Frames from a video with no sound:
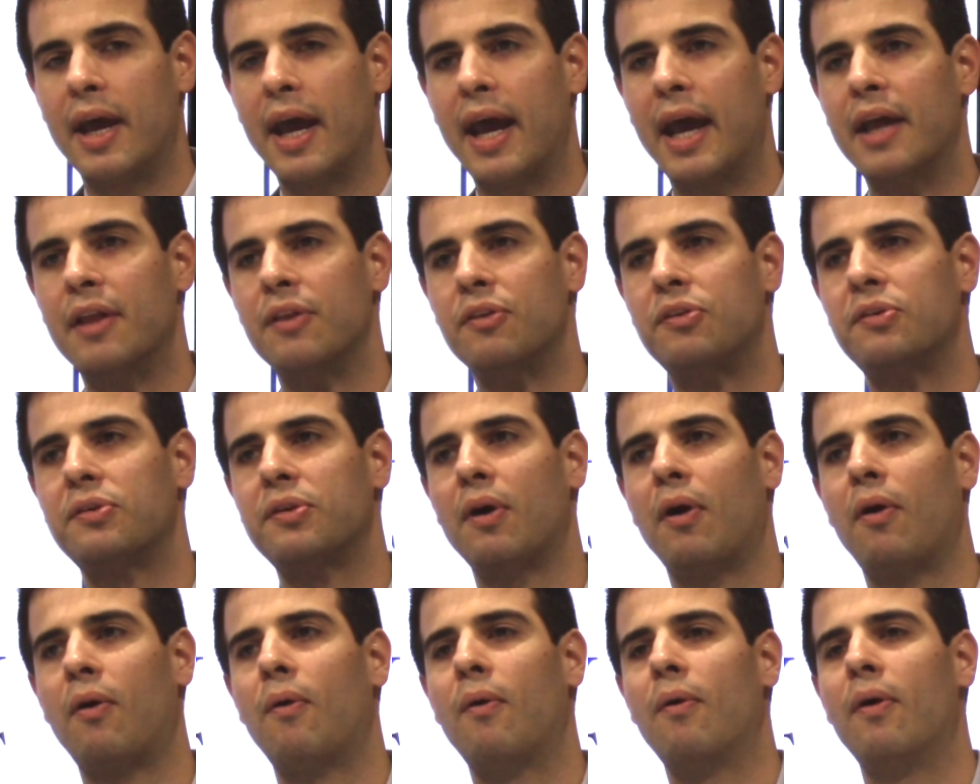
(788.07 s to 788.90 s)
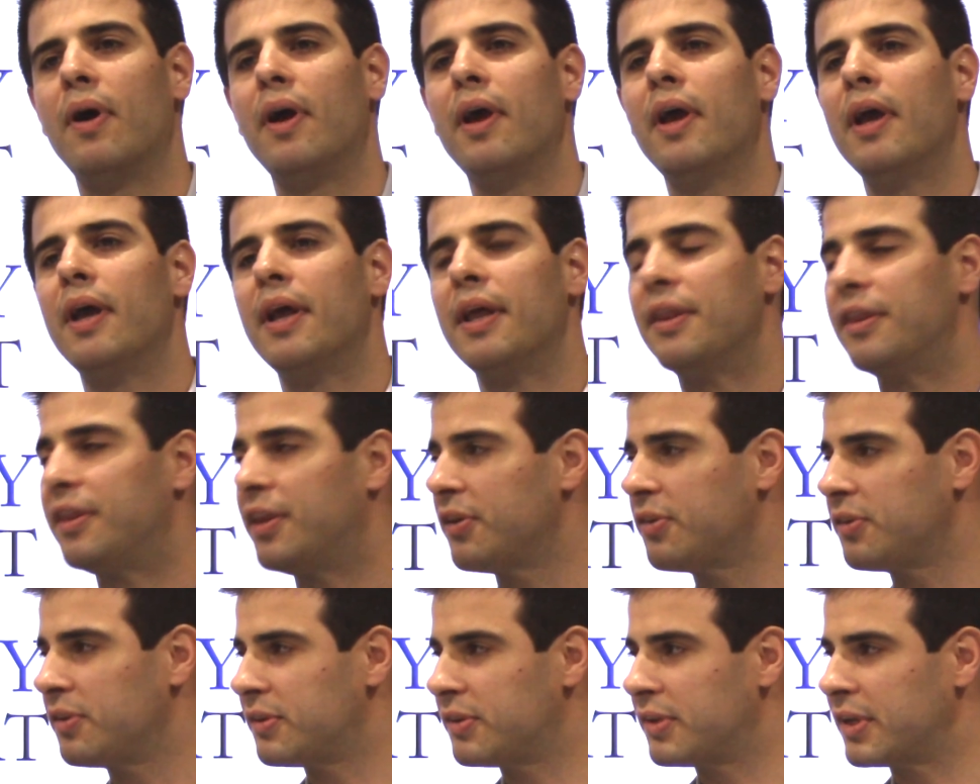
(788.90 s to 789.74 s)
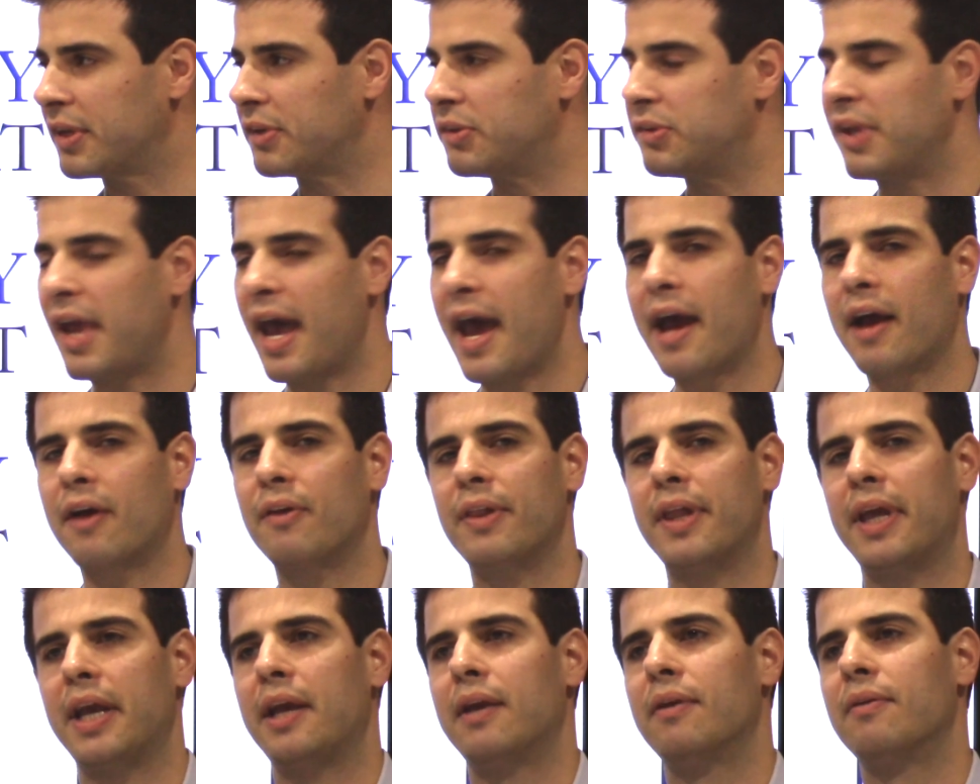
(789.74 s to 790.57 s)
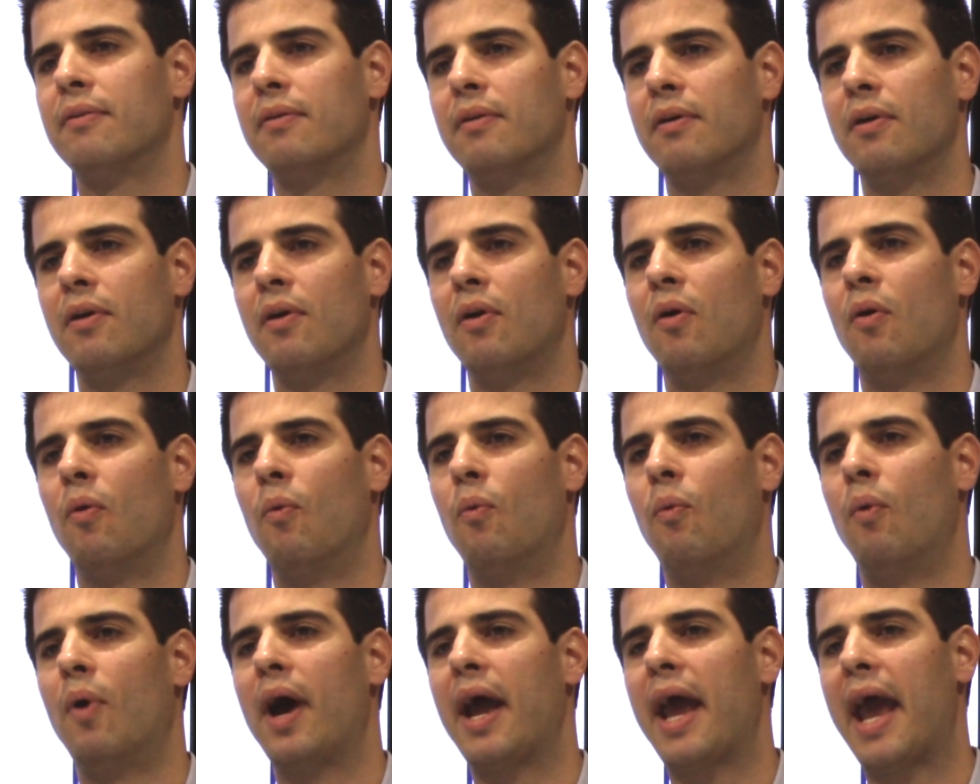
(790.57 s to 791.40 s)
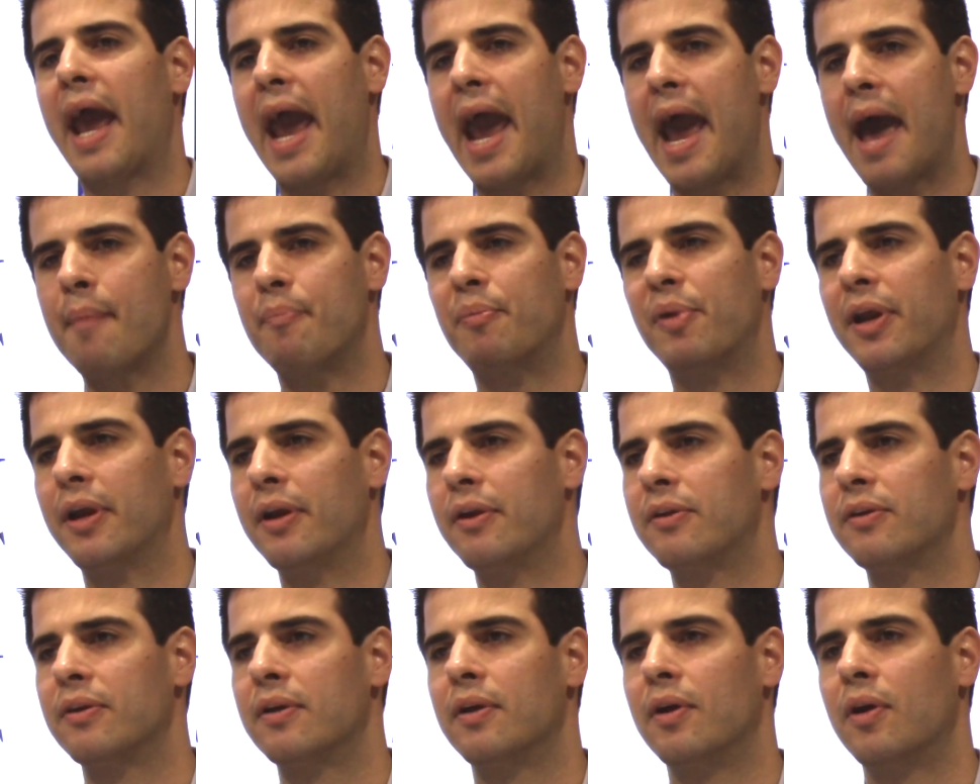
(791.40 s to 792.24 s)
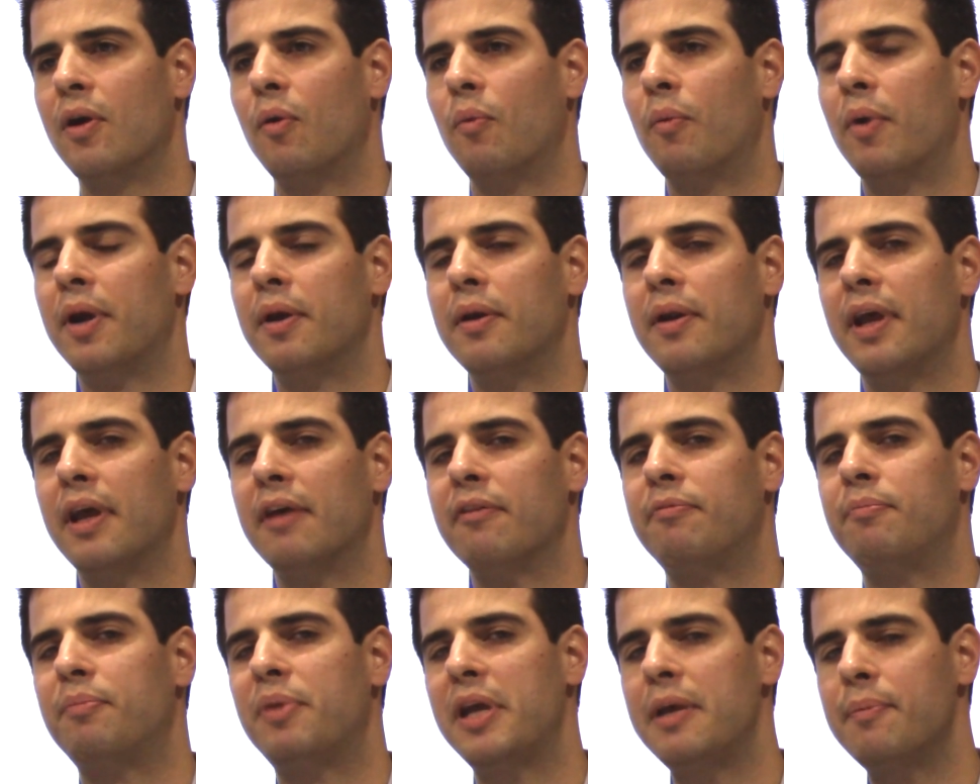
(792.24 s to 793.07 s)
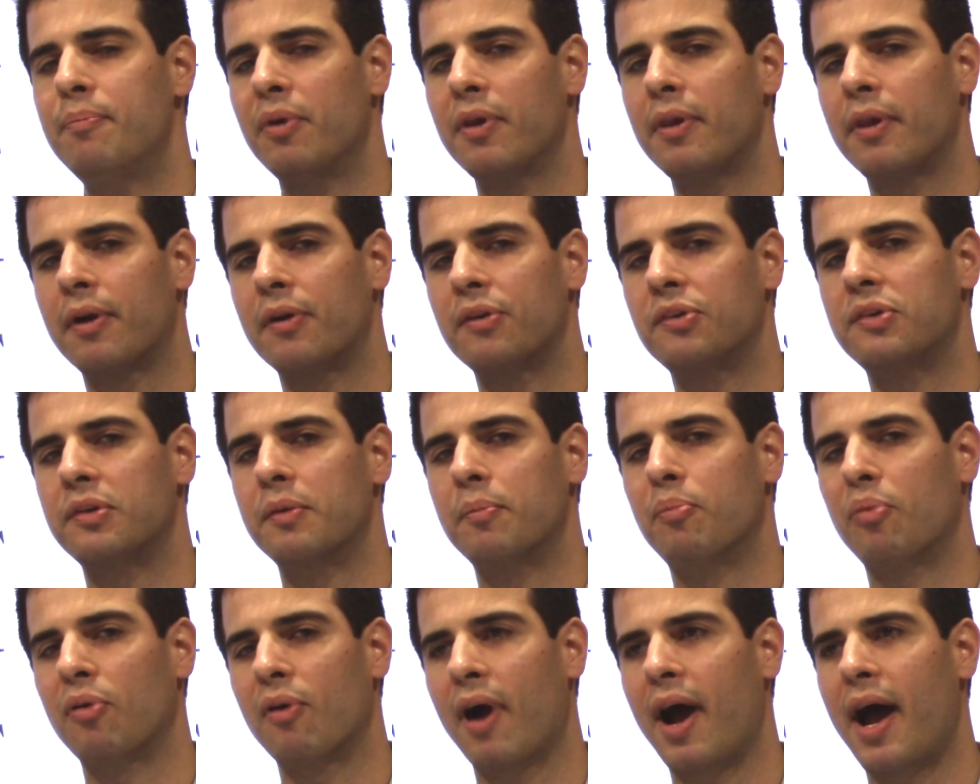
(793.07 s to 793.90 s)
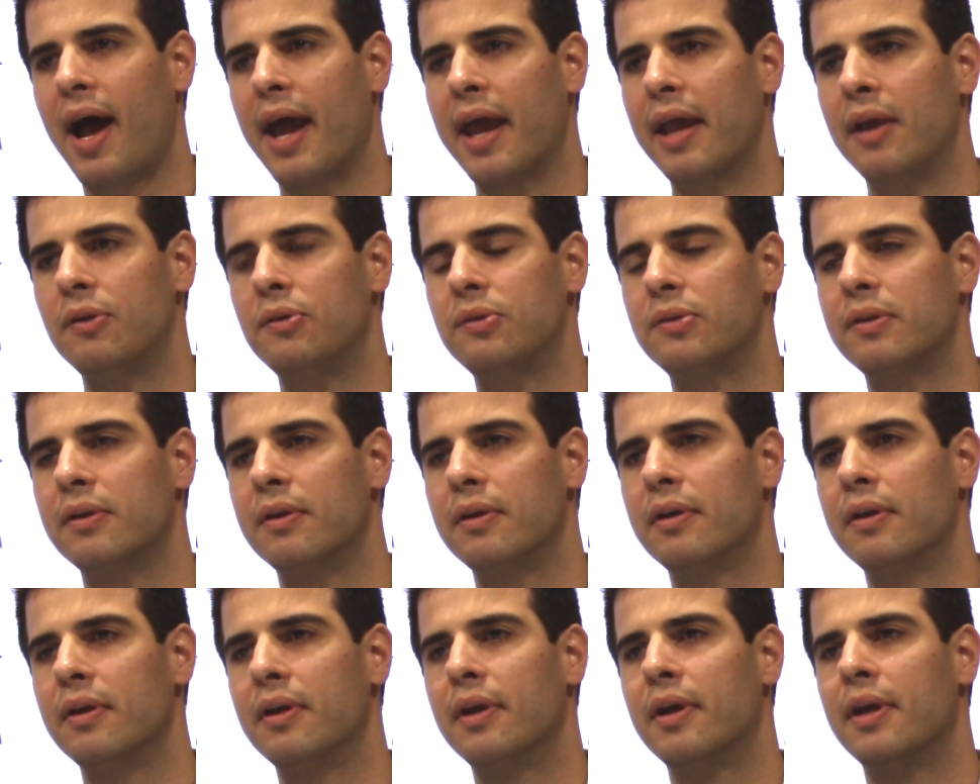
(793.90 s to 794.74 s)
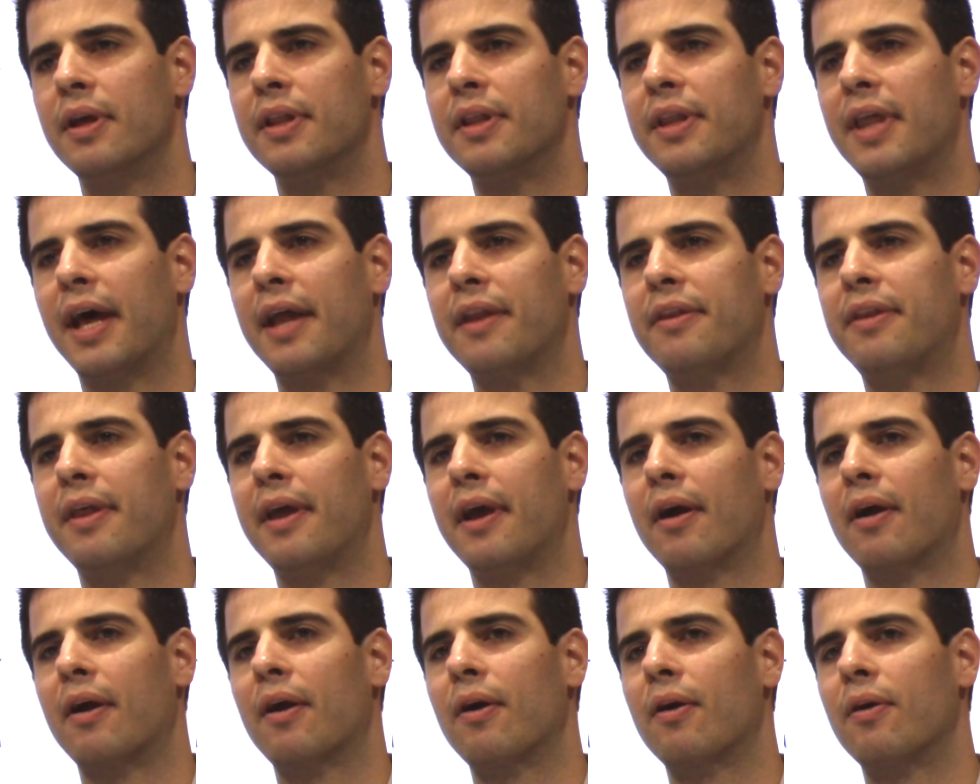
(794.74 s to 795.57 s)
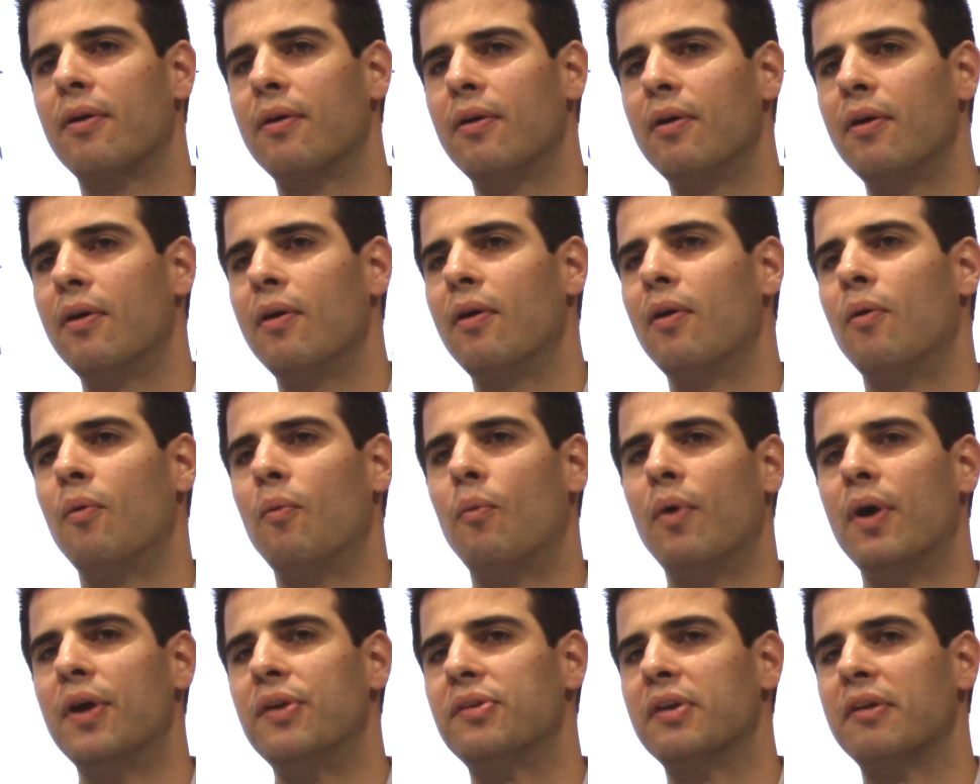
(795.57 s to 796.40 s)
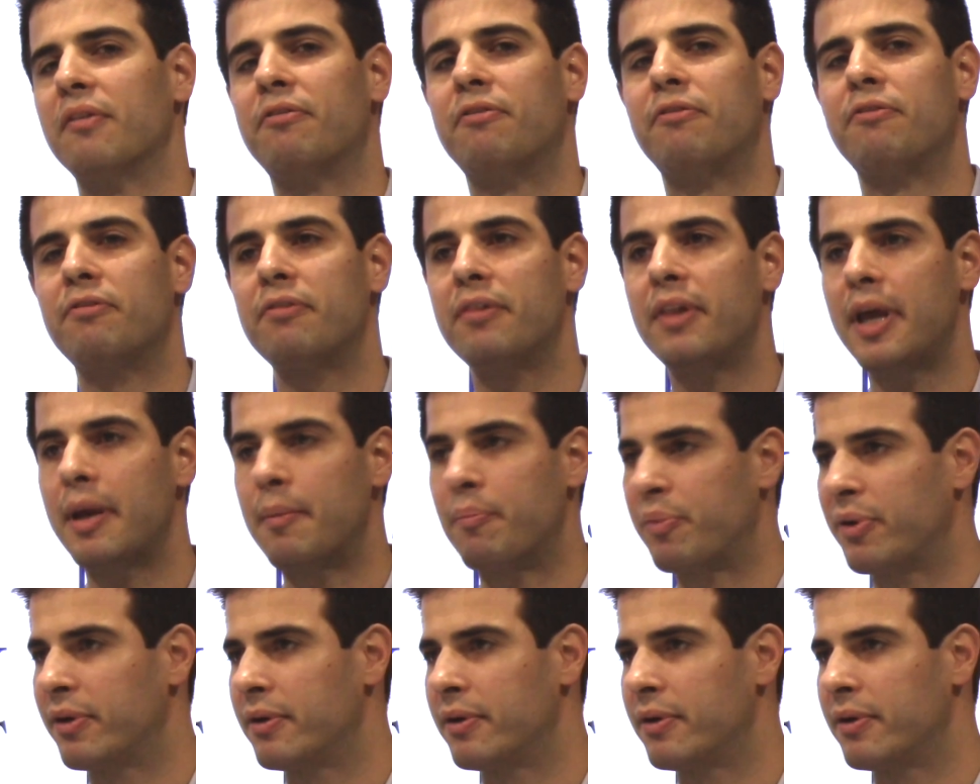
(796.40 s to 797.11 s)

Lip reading: And so this is exactly what happened if people are surprised that there was a flip,